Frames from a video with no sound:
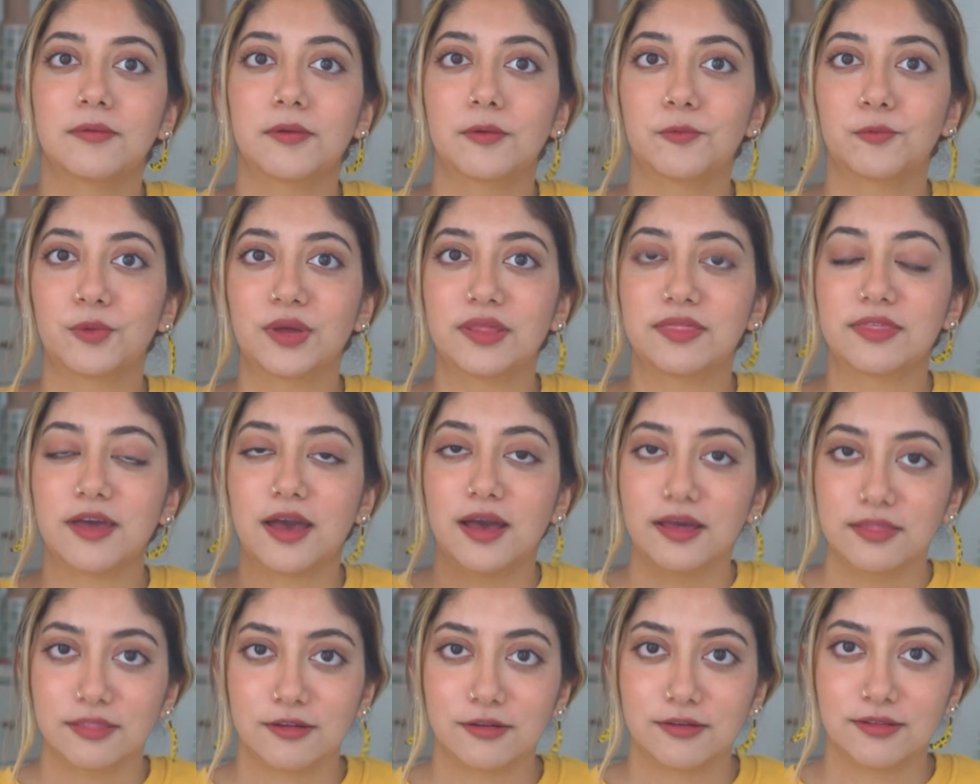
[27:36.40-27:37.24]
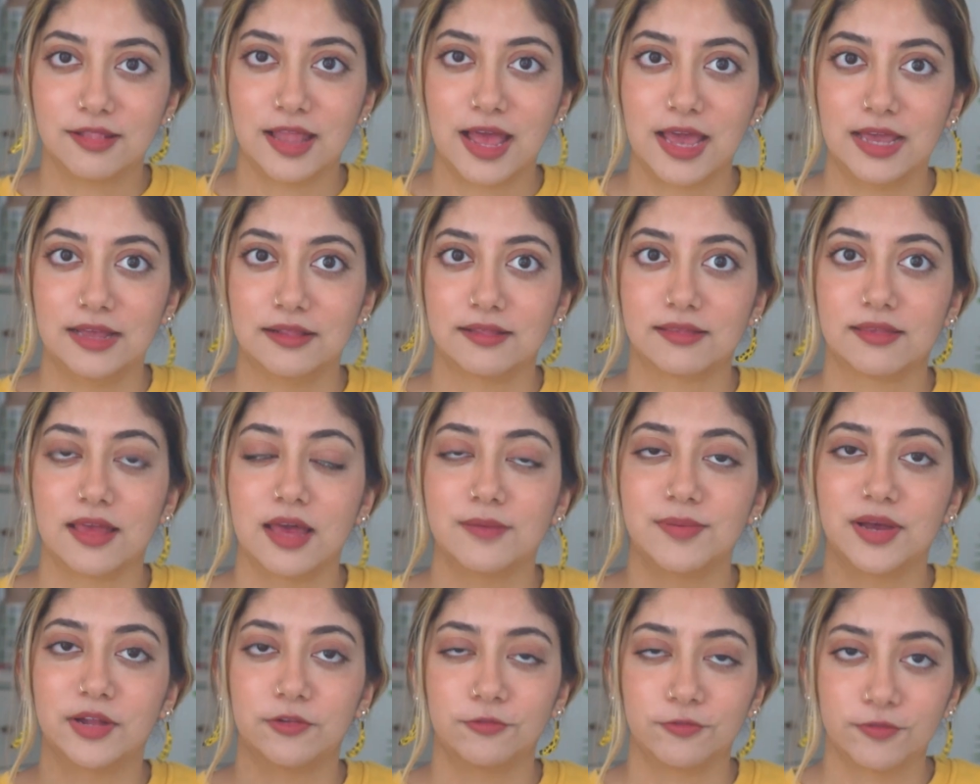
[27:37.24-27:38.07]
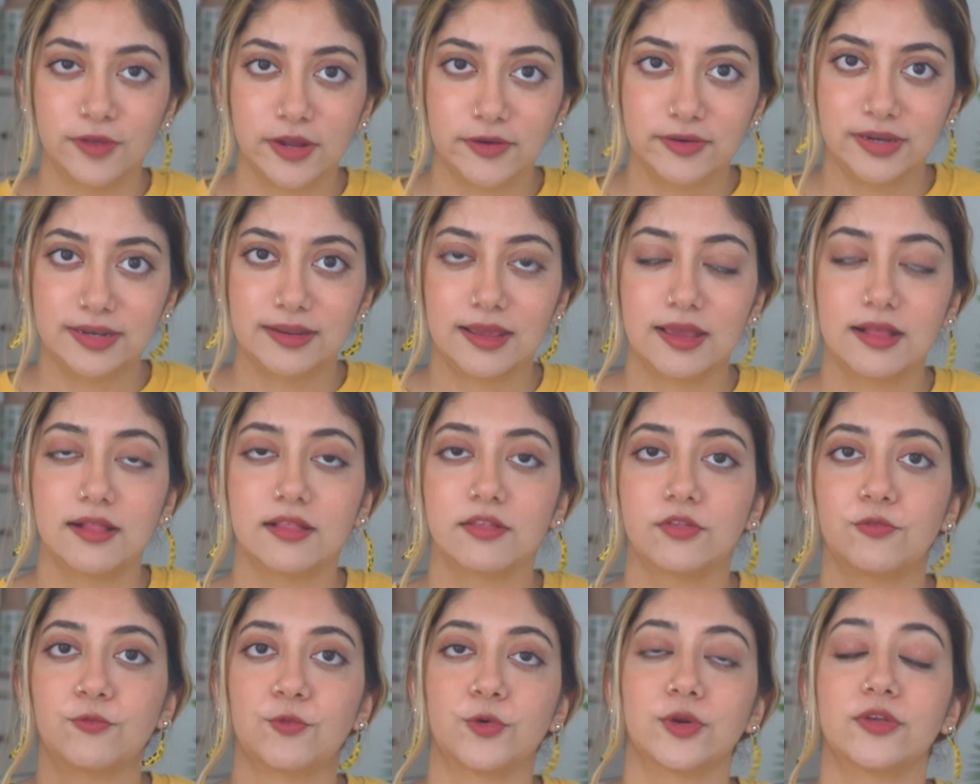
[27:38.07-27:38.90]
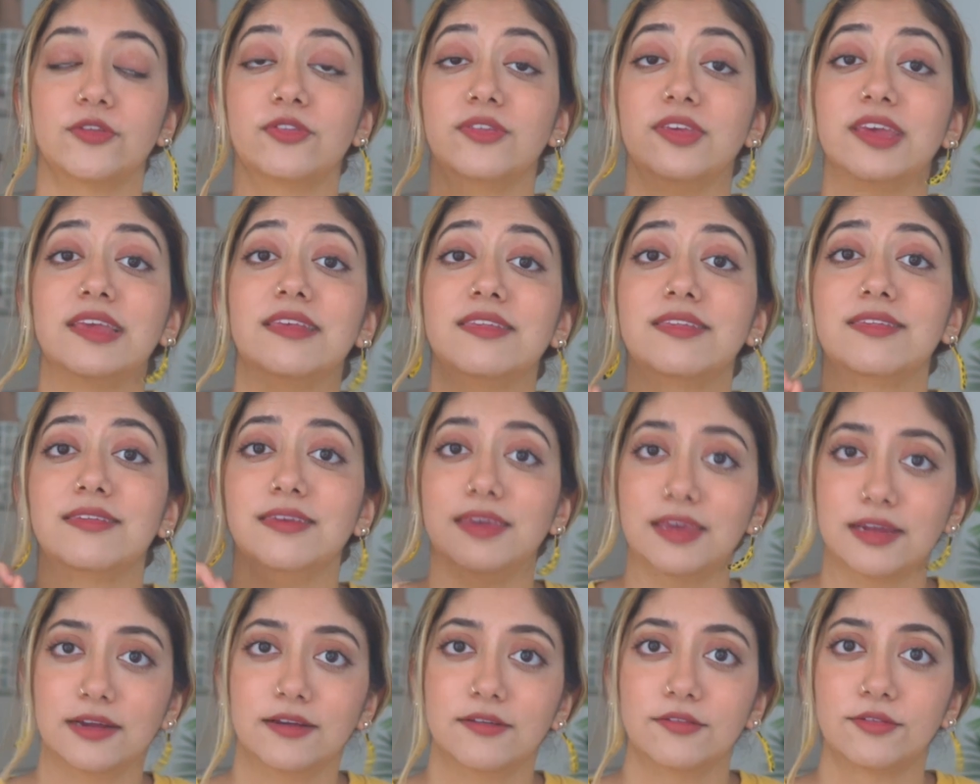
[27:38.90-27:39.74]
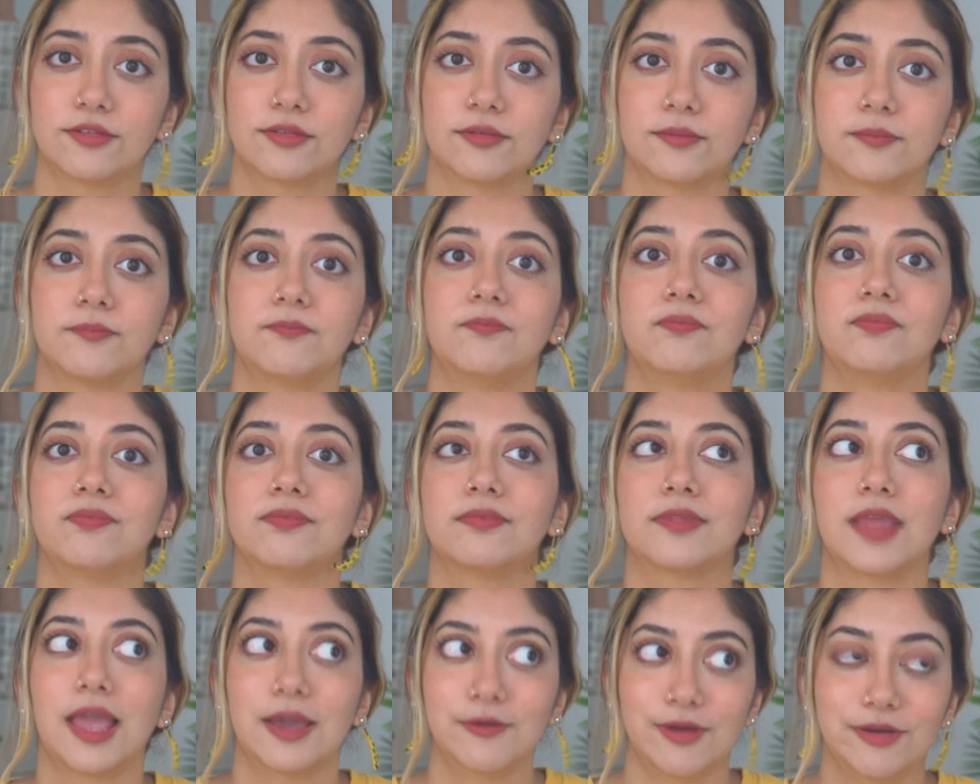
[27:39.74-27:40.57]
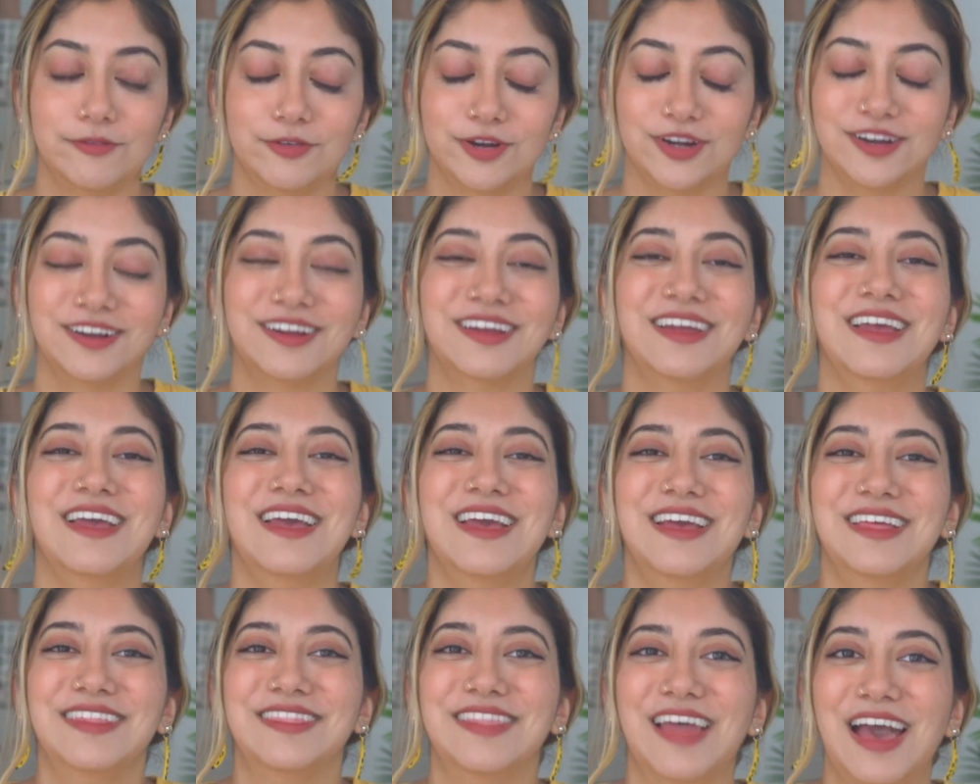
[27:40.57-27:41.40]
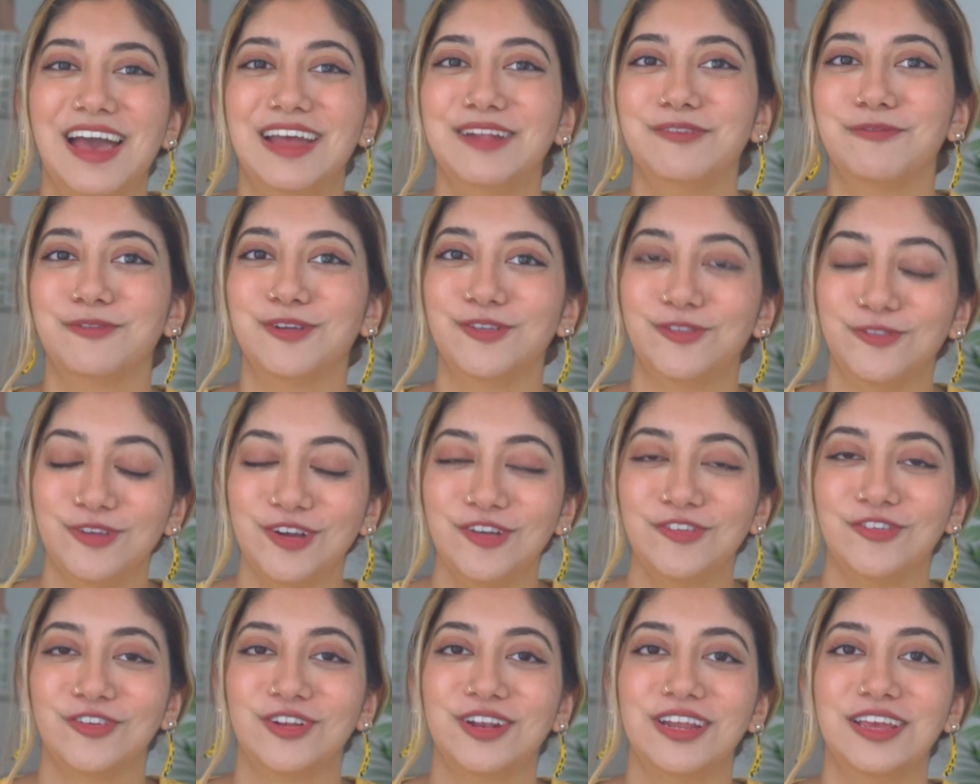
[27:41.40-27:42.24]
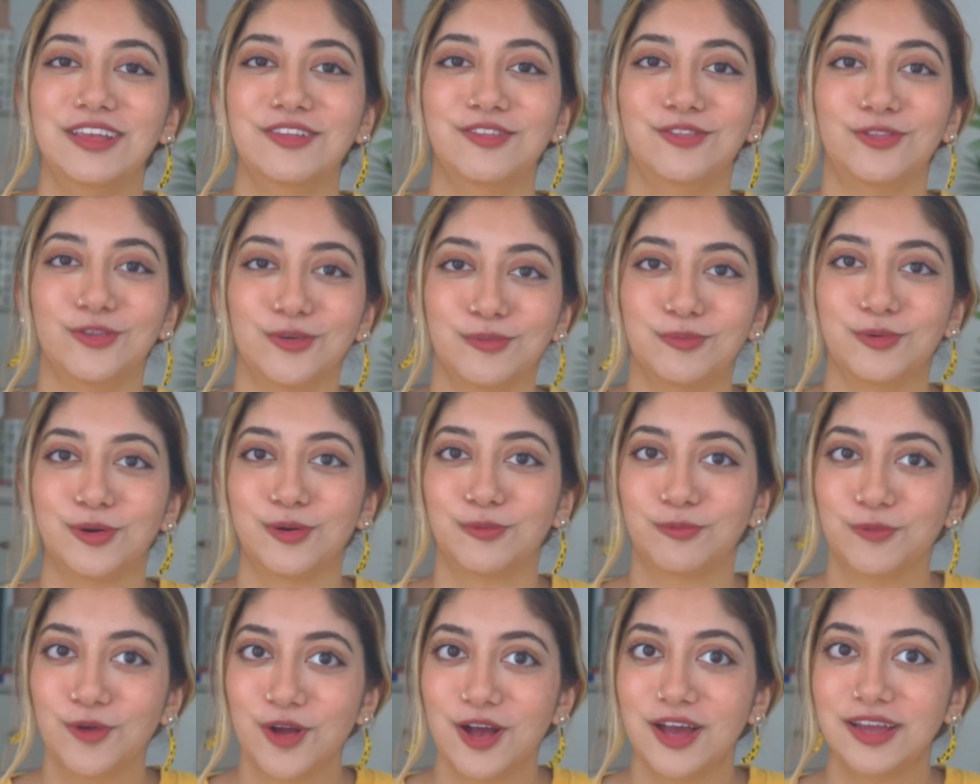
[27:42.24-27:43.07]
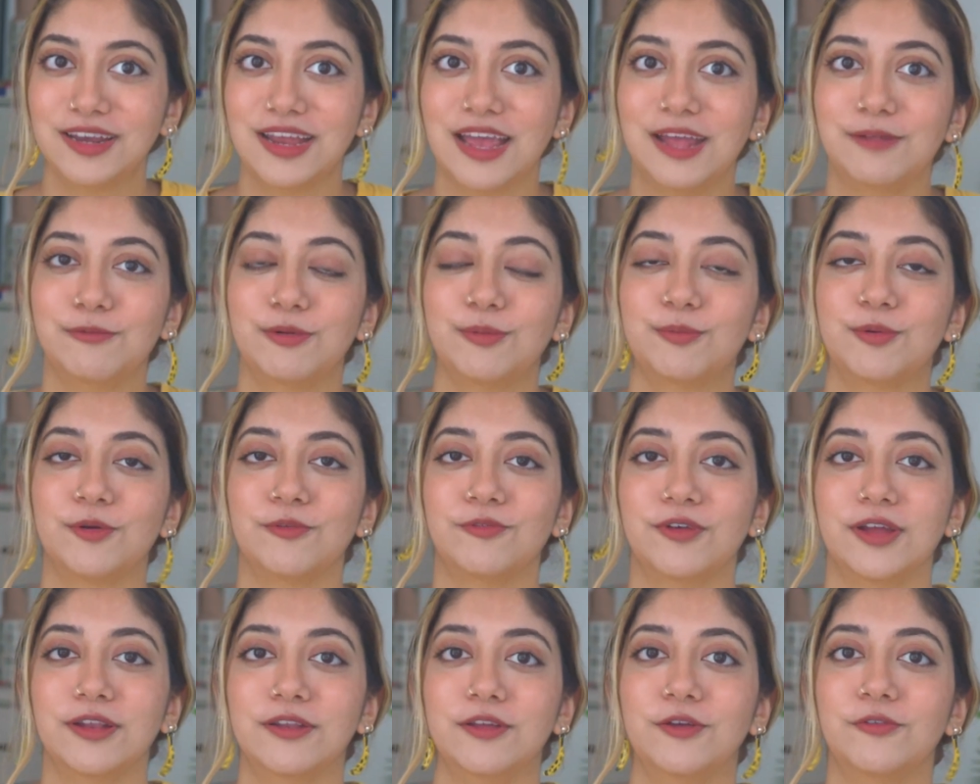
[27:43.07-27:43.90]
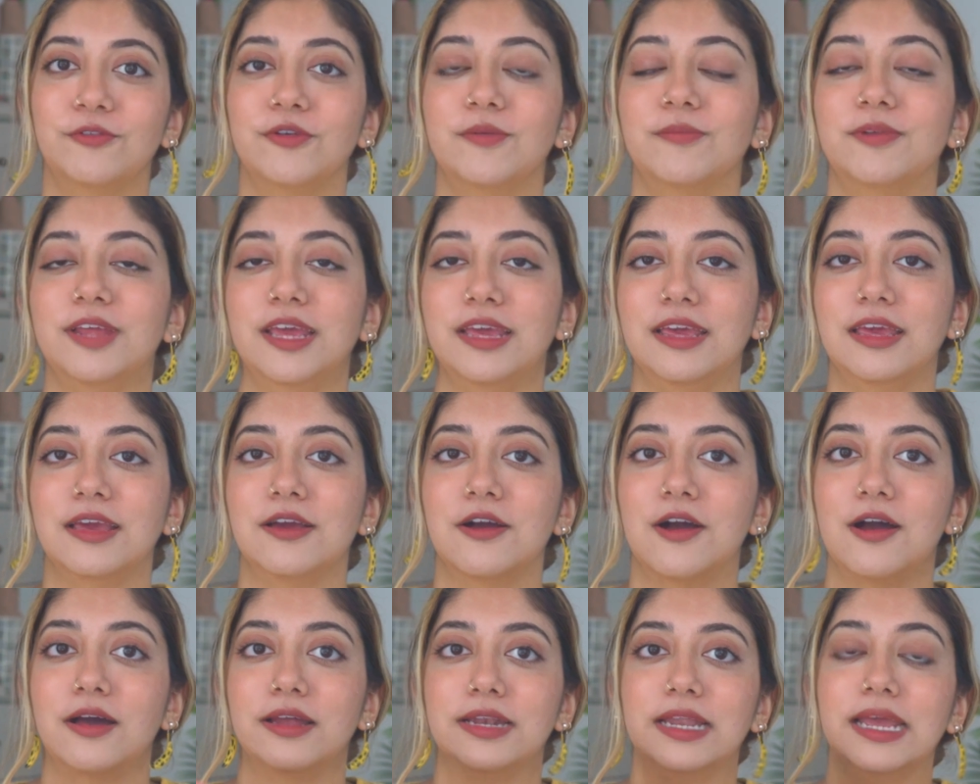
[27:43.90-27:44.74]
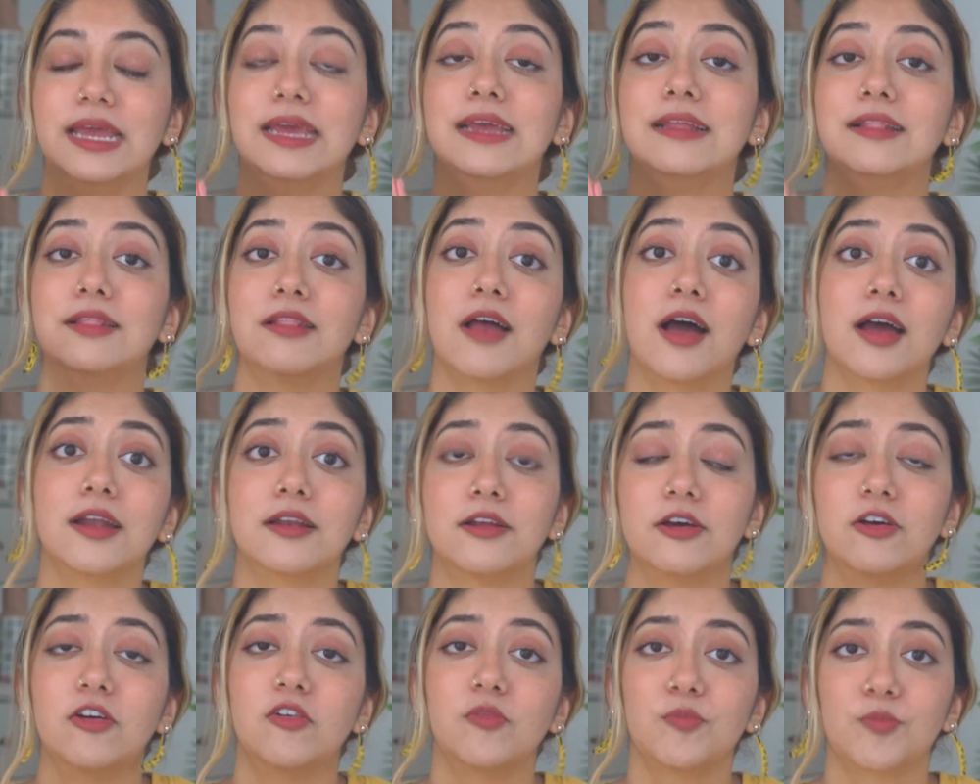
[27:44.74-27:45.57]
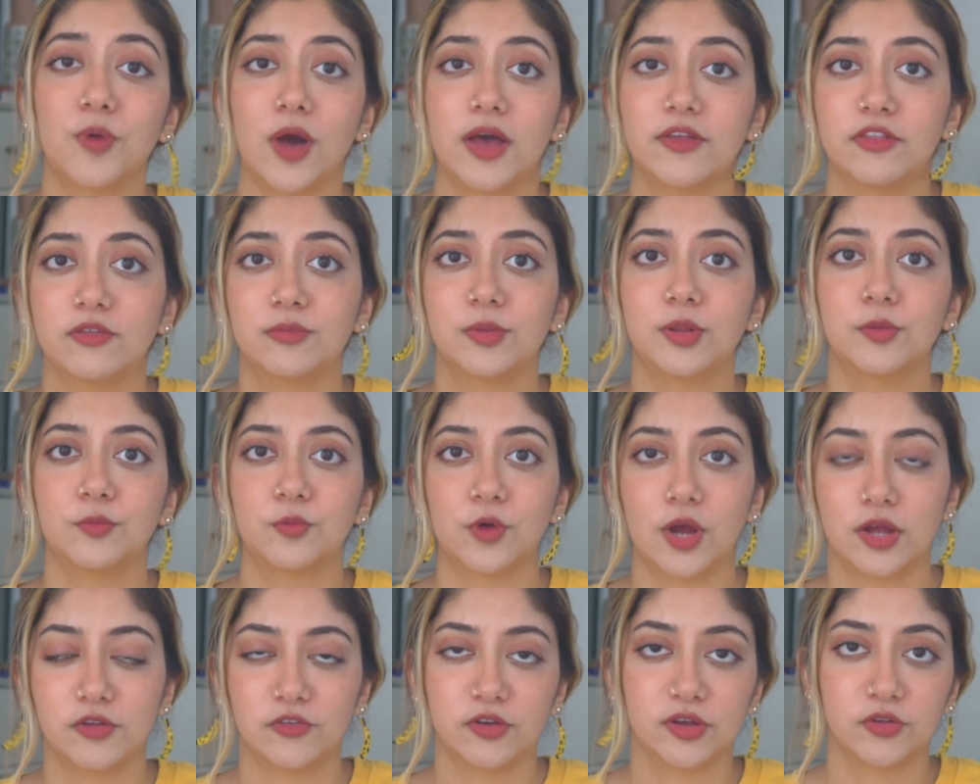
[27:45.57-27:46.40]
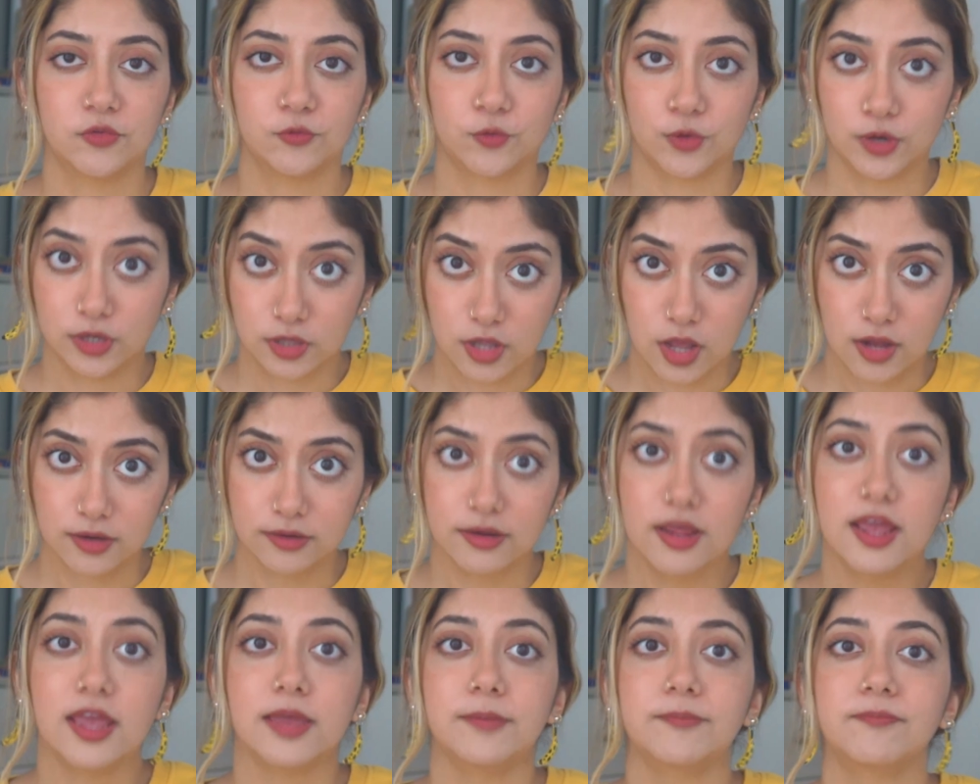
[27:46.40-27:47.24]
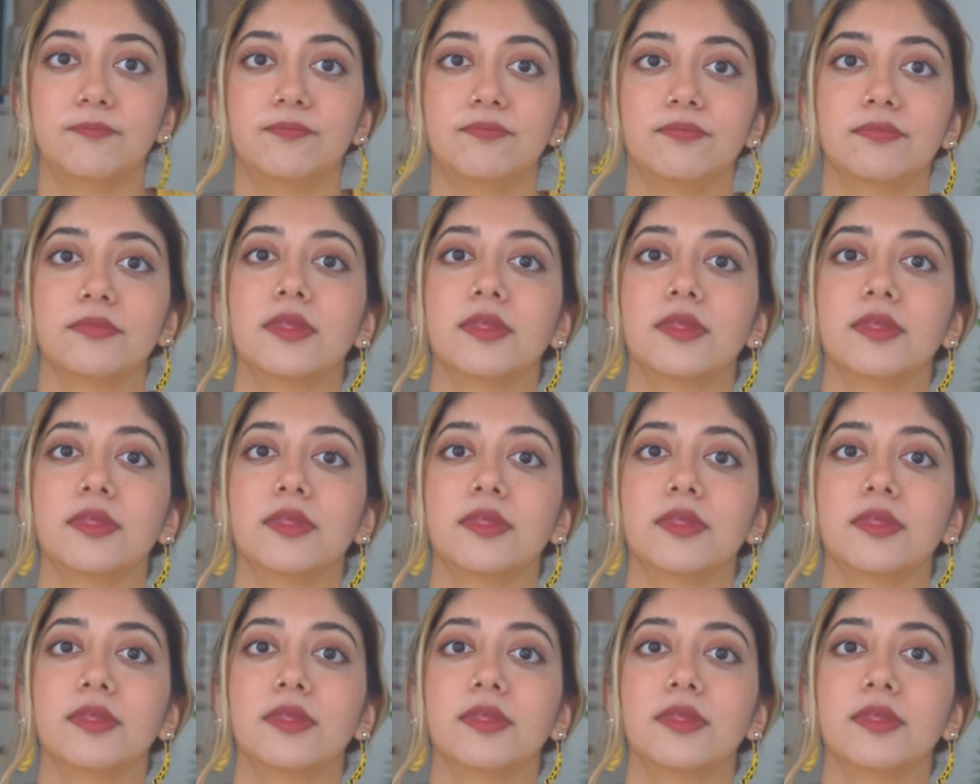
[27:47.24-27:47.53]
with other clients about fairy tales for 6 years. However, that restriction is super broad and would prevent you from taking on a lot of possible projects for a long time.